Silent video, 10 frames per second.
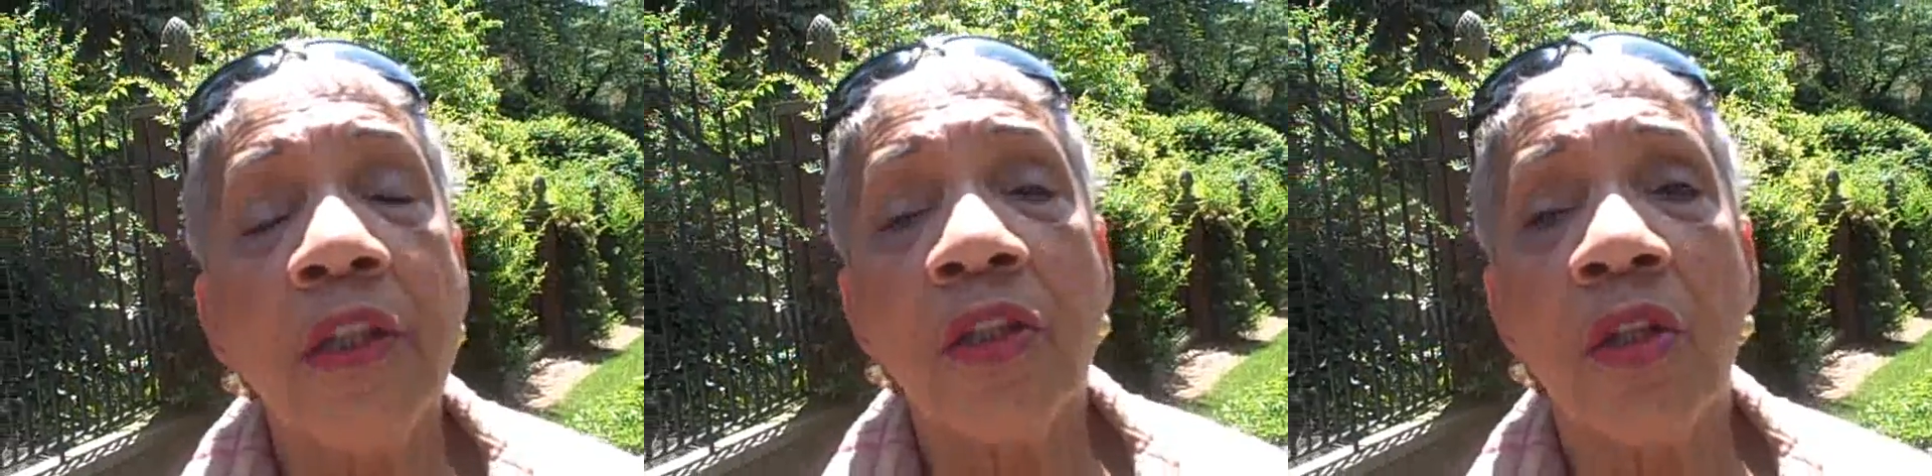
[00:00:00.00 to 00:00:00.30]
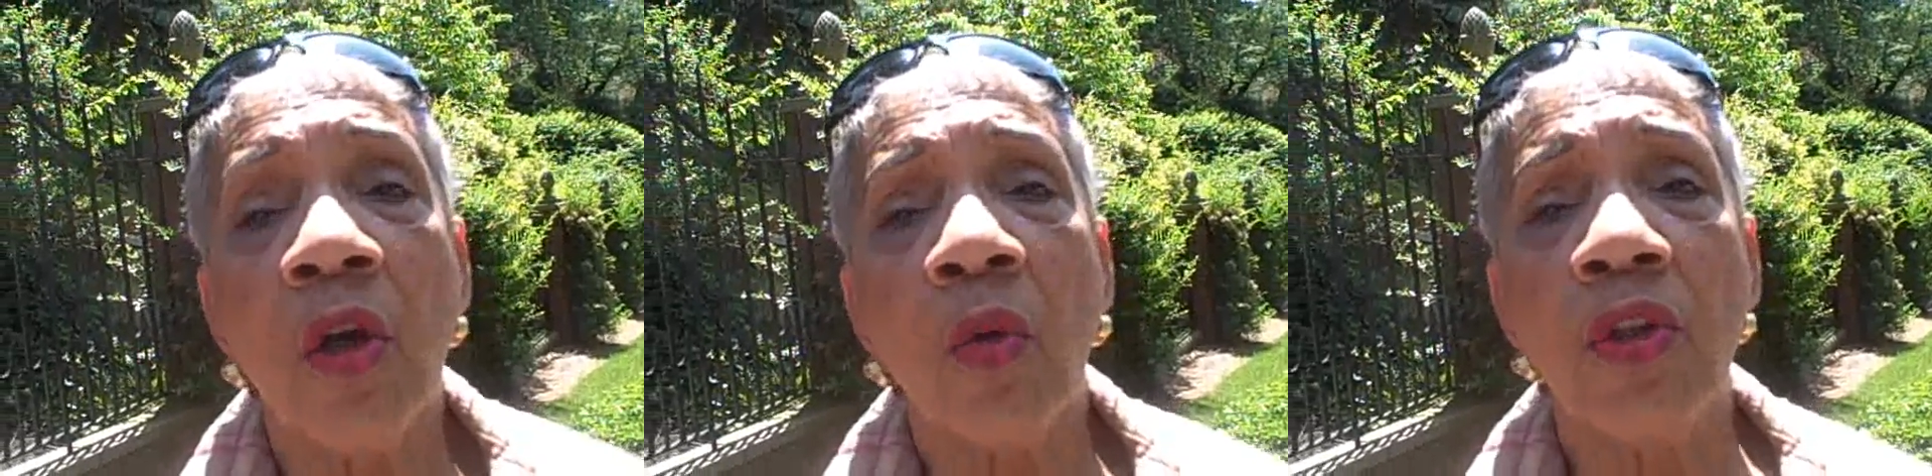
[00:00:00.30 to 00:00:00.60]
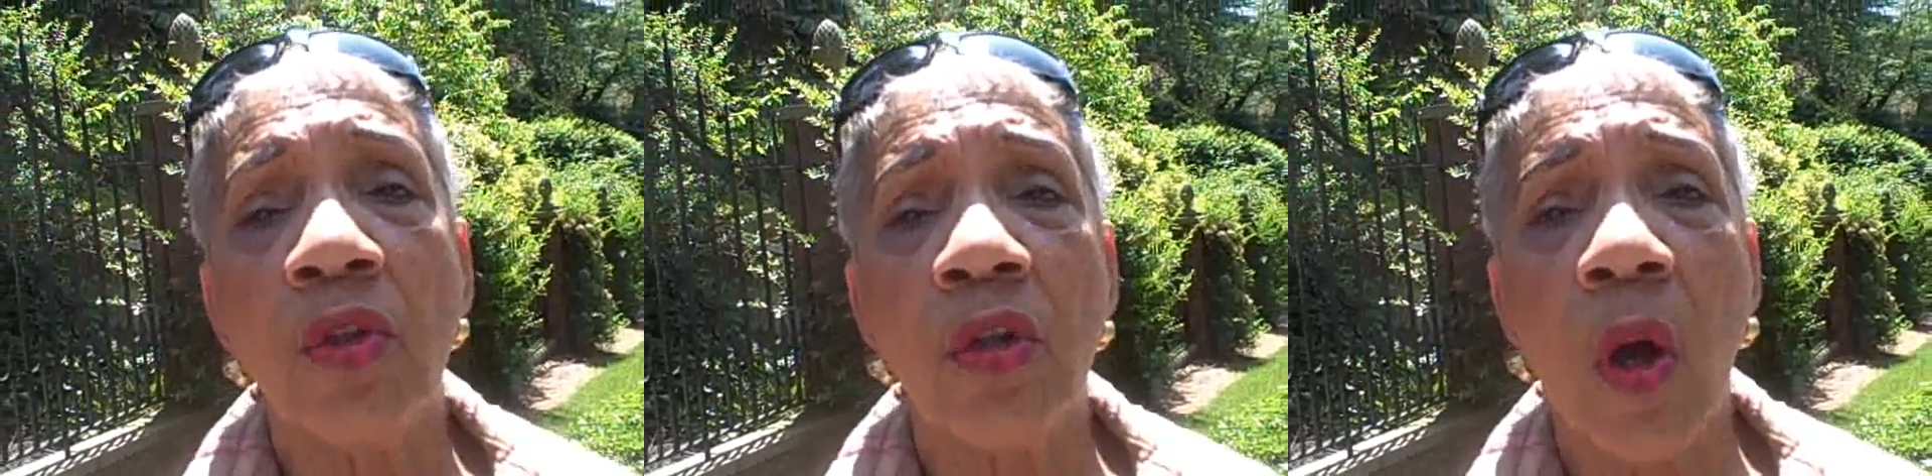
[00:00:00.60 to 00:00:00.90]
you know,
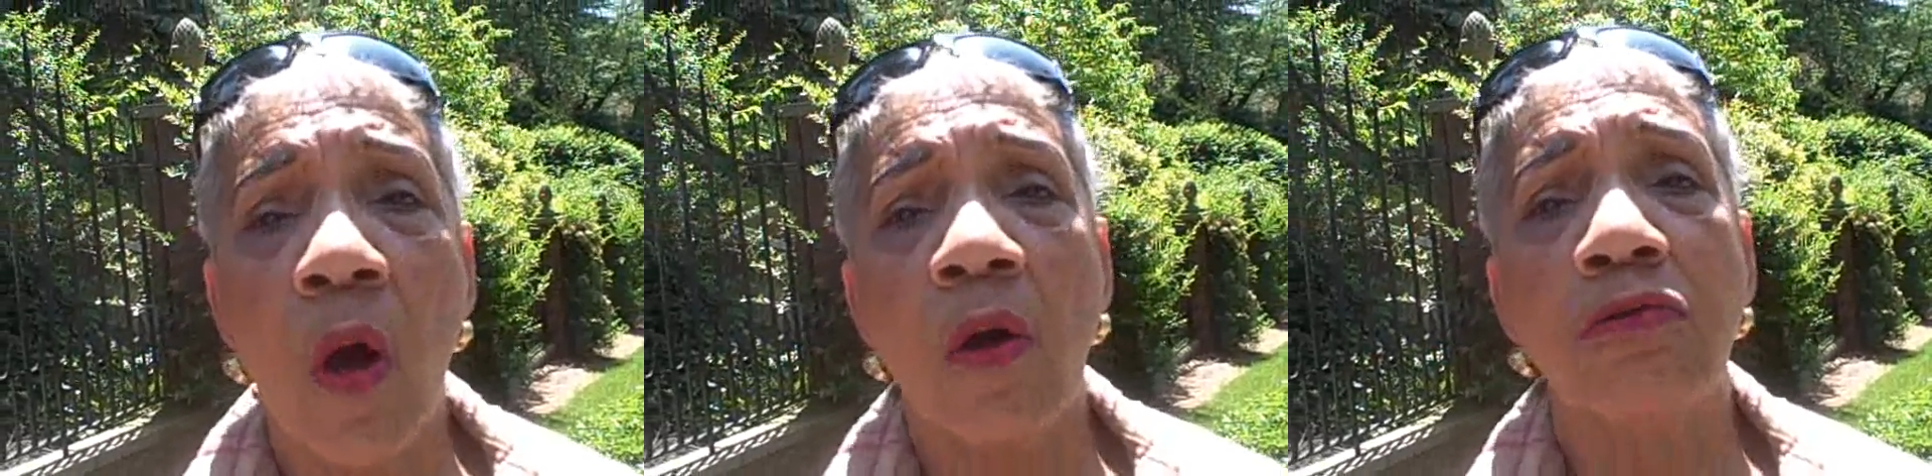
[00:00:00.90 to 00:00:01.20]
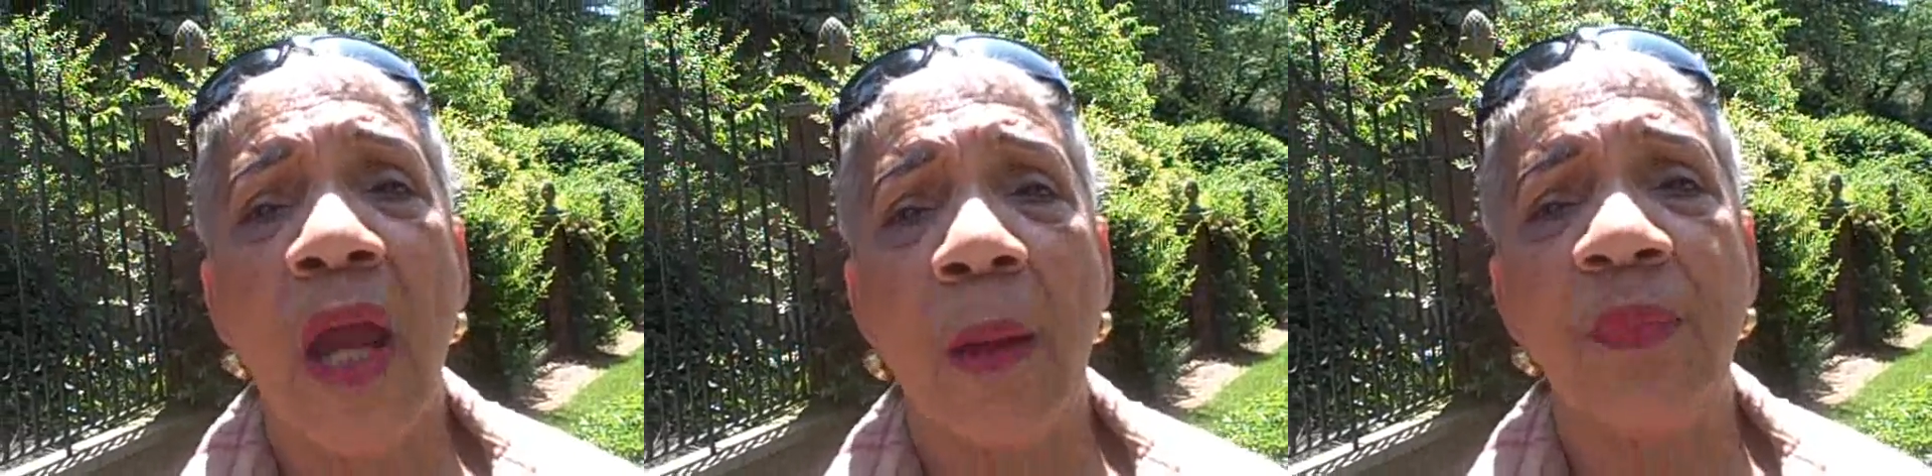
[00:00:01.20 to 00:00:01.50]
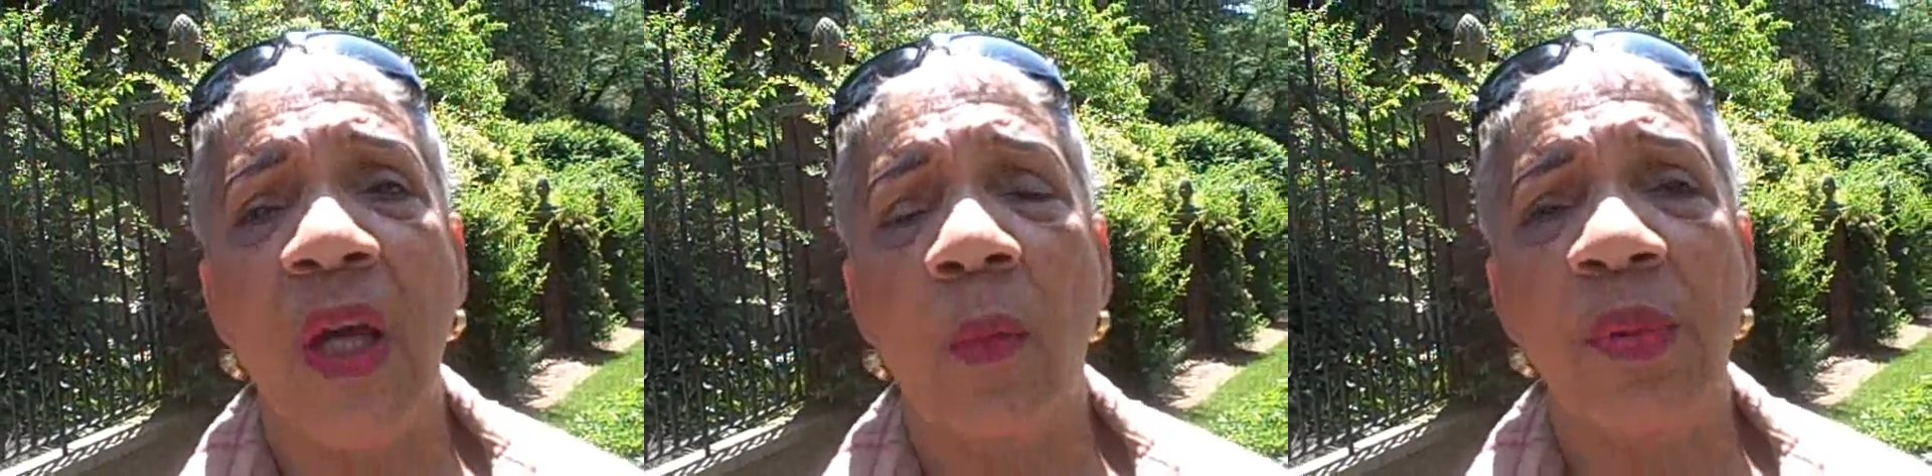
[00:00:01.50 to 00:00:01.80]
you're all
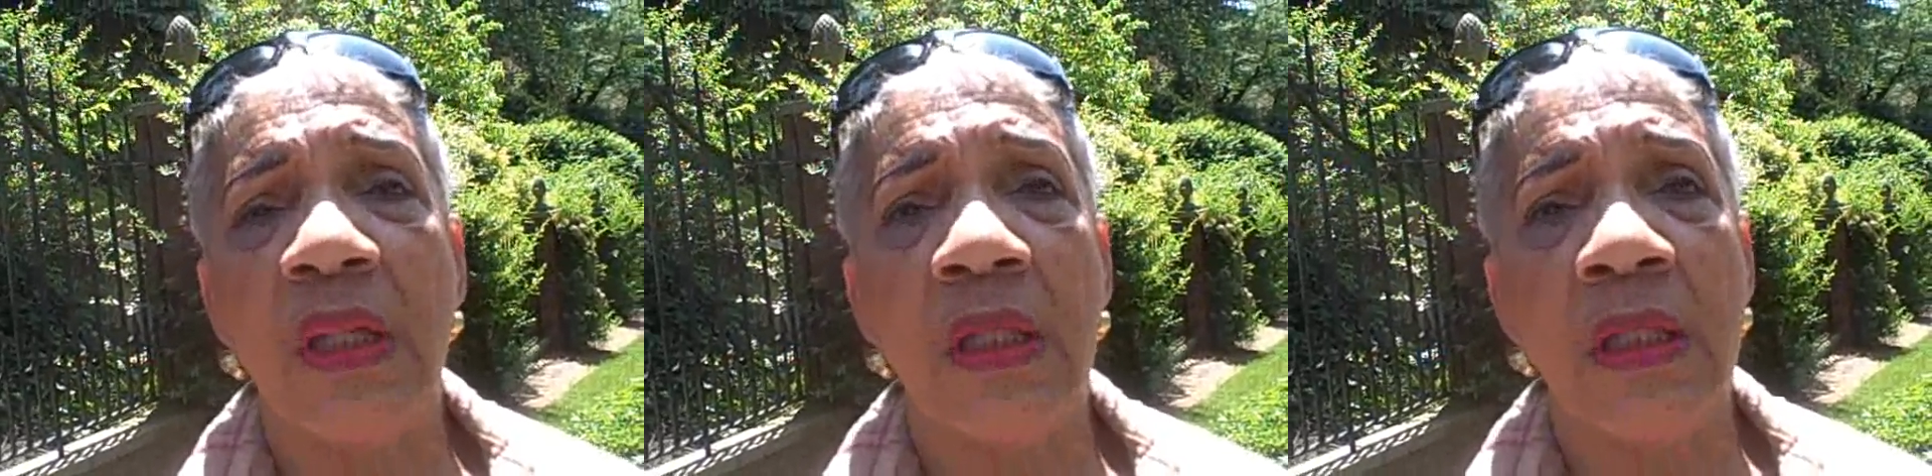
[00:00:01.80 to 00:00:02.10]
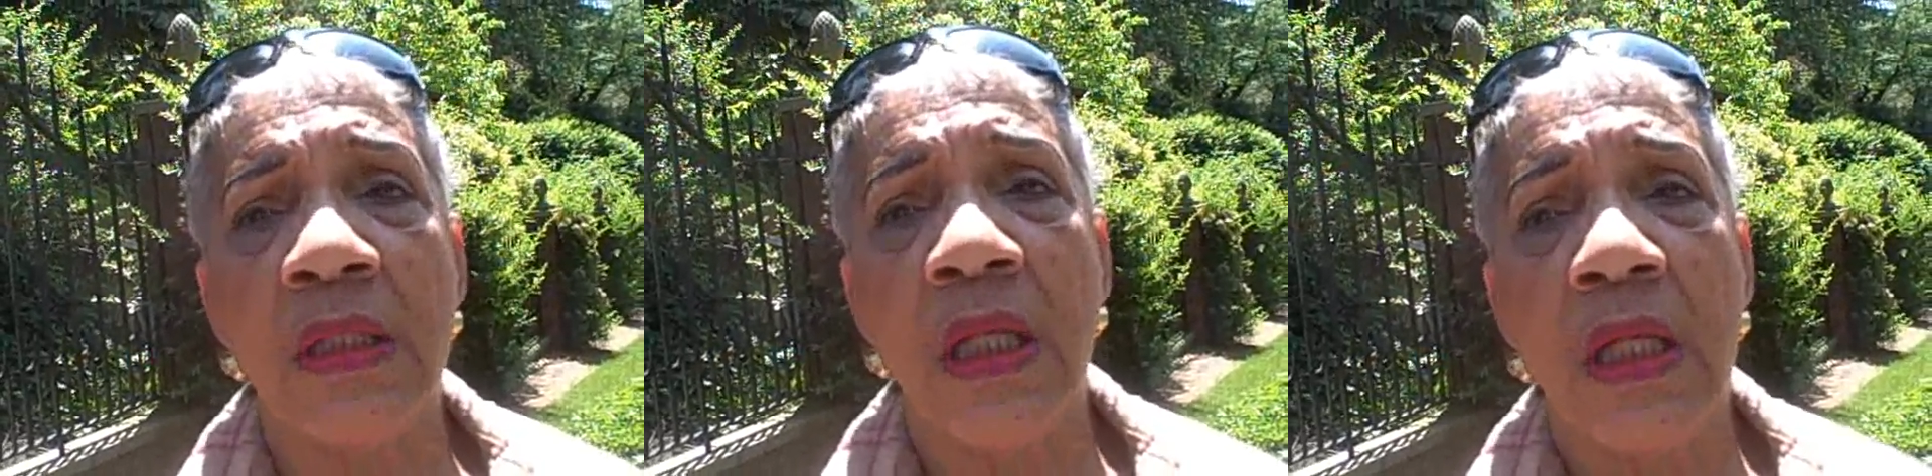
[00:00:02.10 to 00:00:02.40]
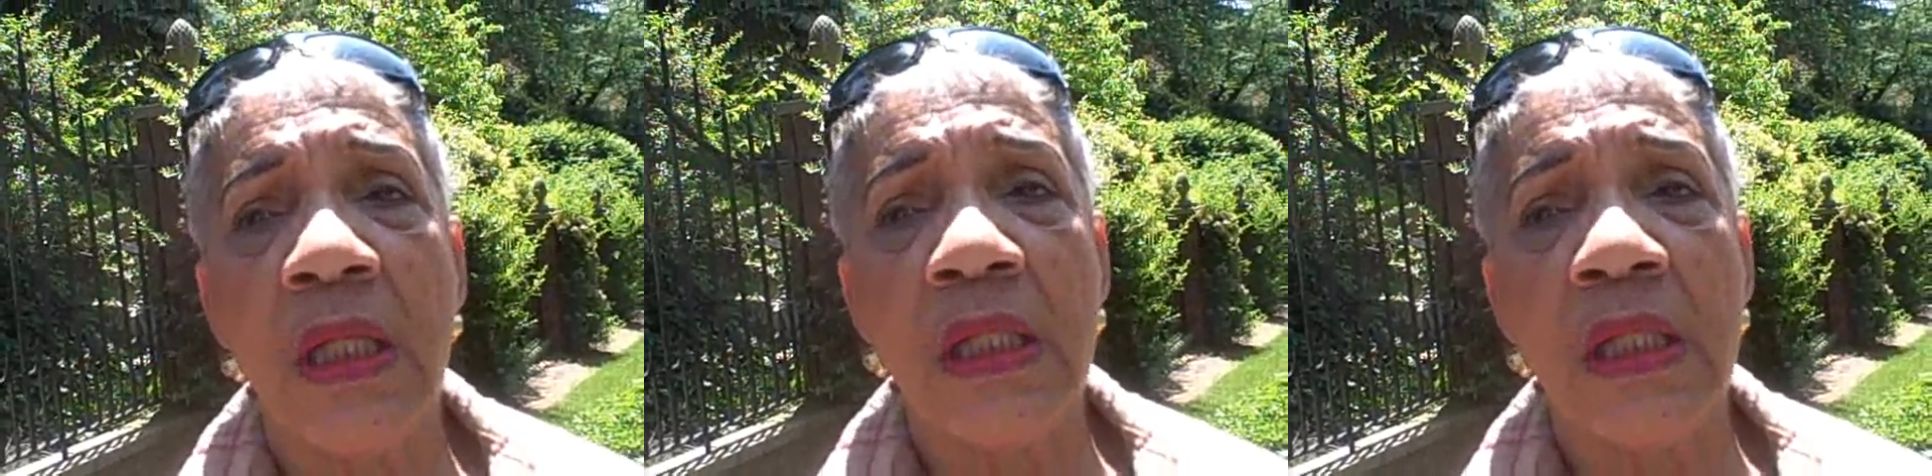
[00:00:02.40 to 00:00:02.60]
wrapped up in